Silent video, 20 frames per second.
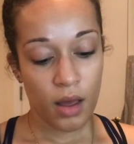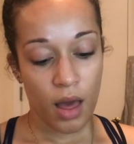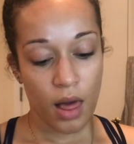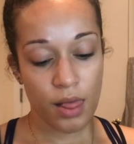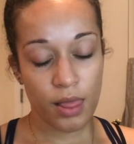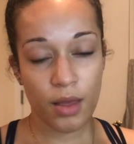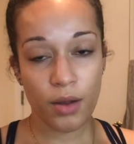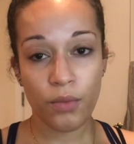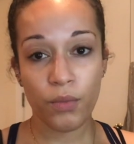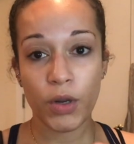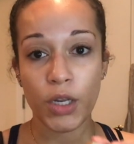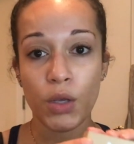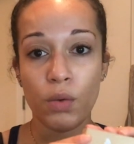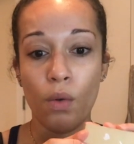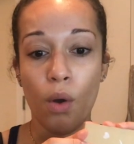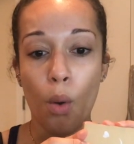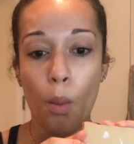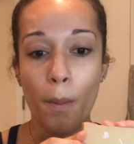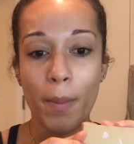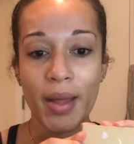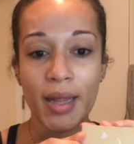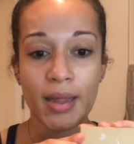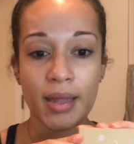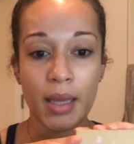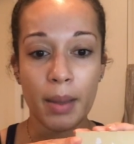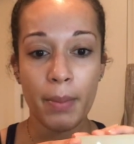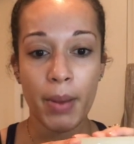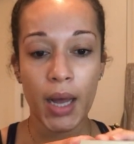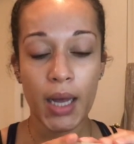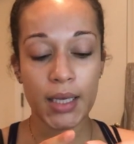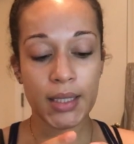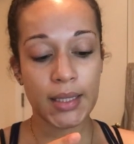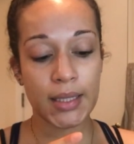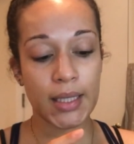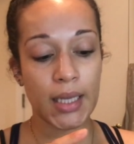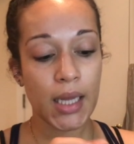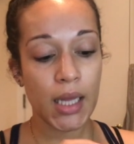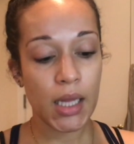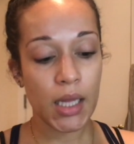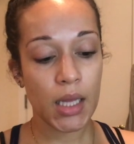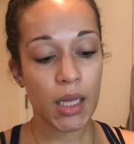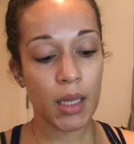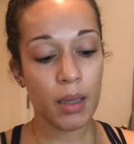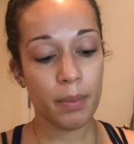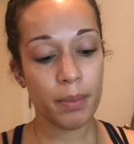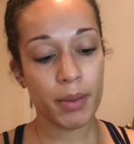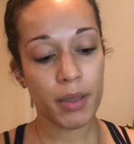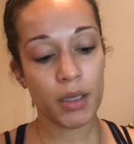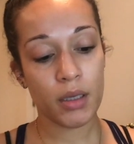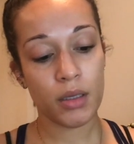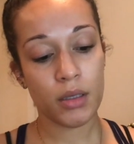And then when you open the box up,